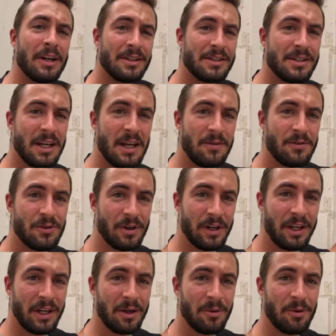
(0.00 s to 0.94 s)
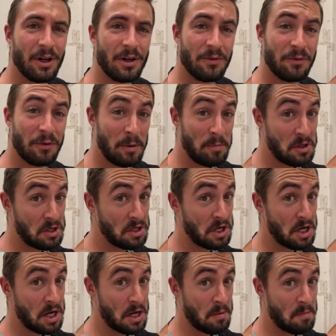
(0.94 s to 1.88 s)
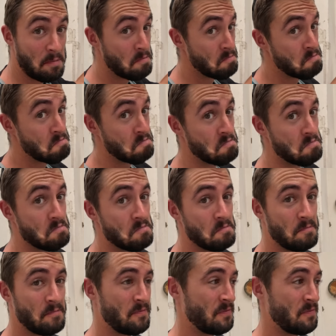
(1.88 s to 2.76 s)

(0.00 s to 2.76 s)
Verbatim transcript: and safe drinking water from the tap. Hmm,